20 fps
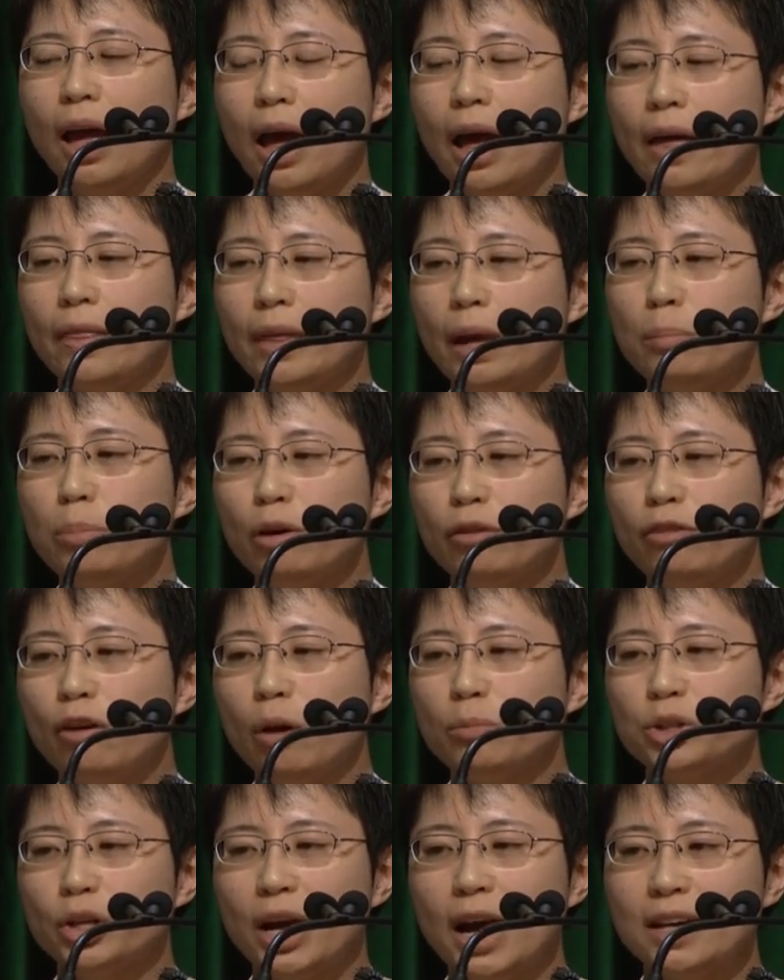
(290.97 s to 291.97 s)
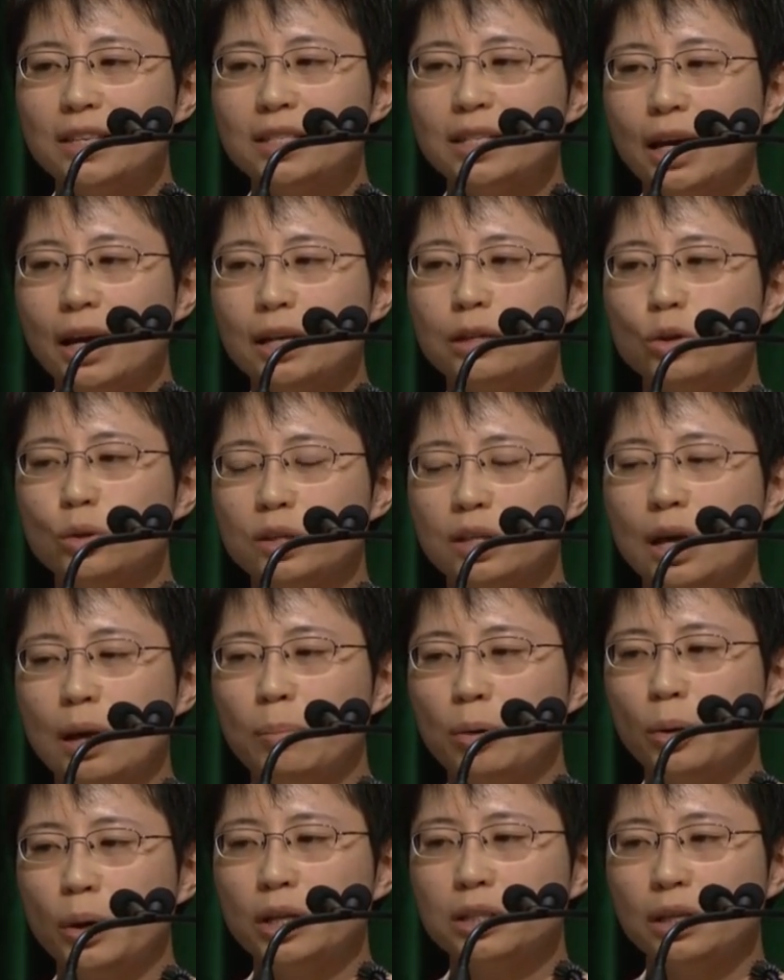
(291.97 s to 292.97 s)
and then performed the ICA to
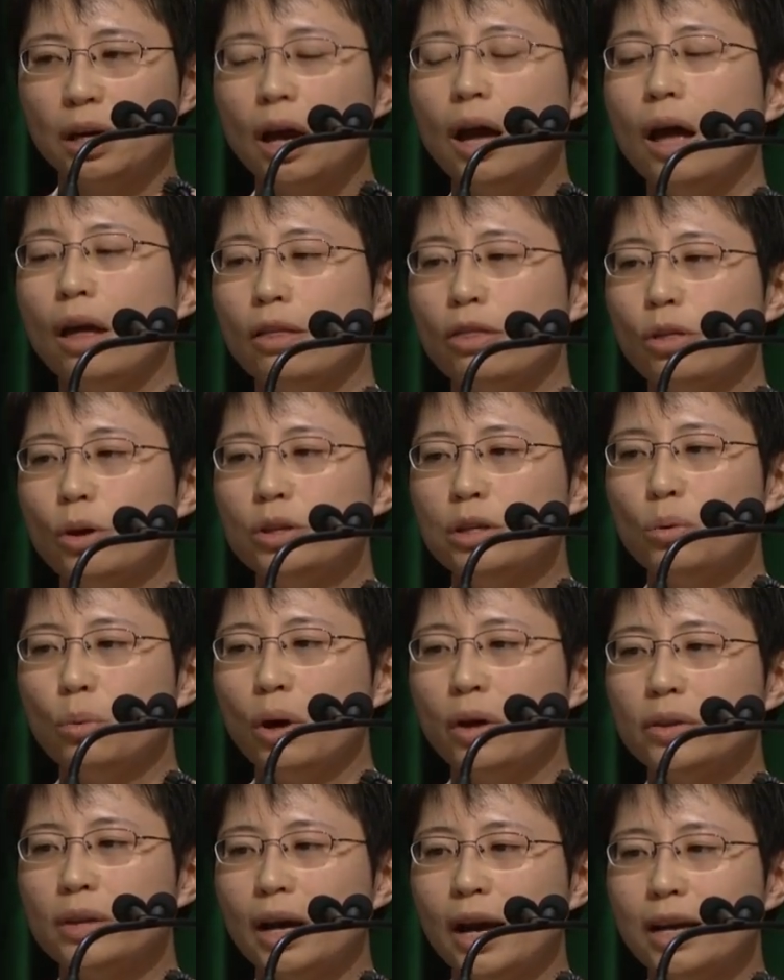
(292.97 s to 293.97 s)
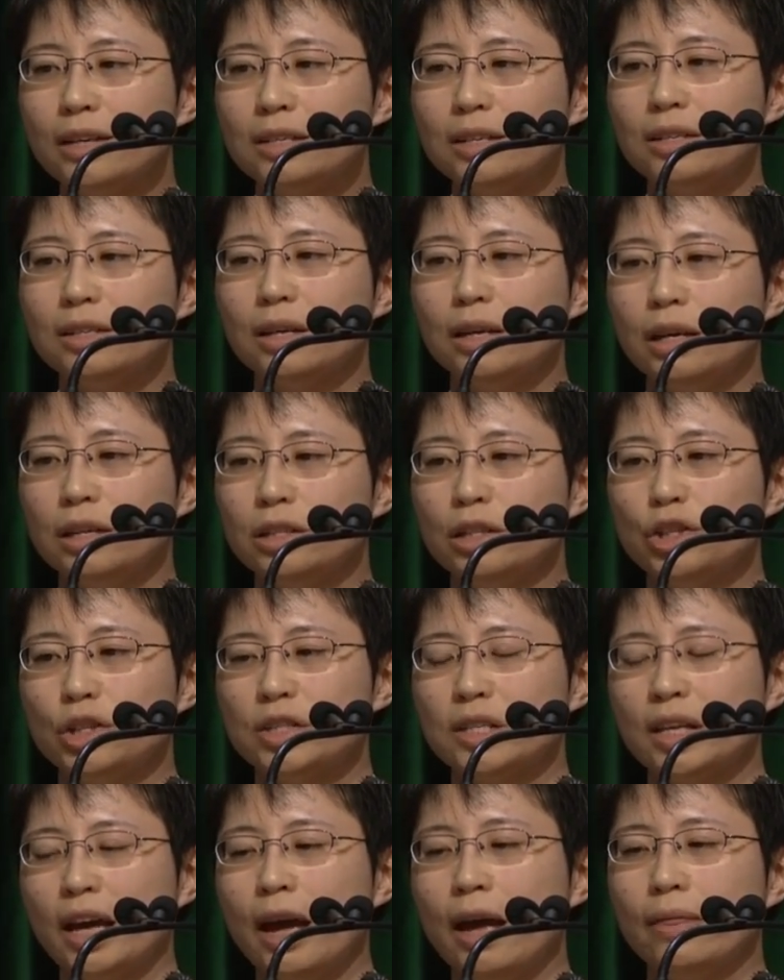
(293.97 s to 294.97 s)
separate 31 ICs in each
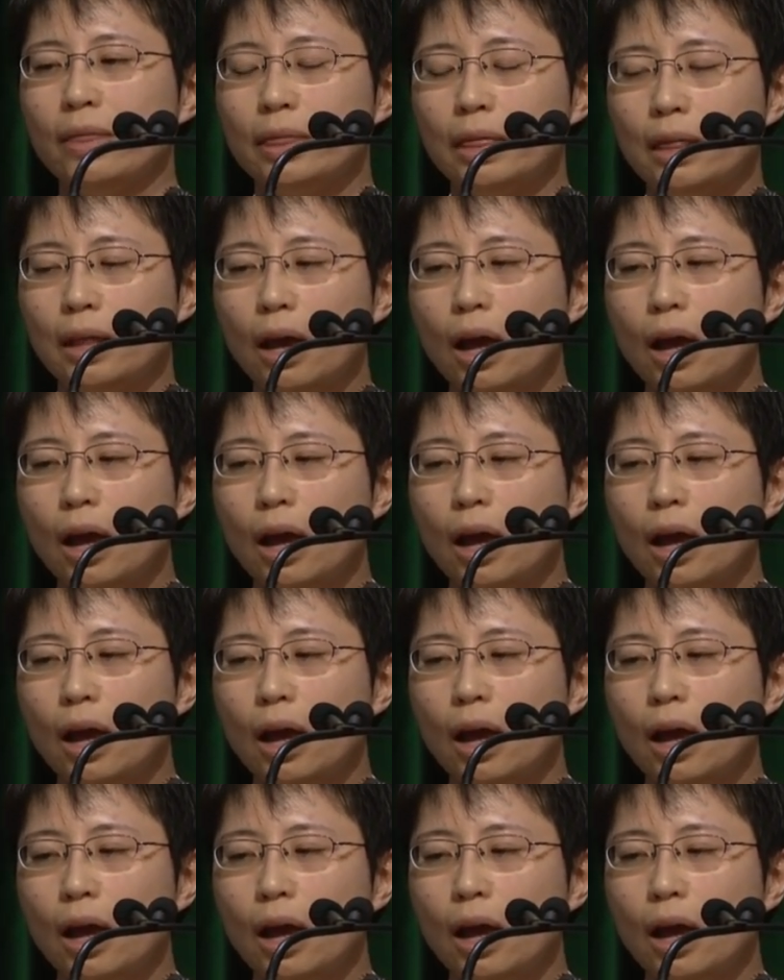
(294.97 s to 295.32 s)
scan.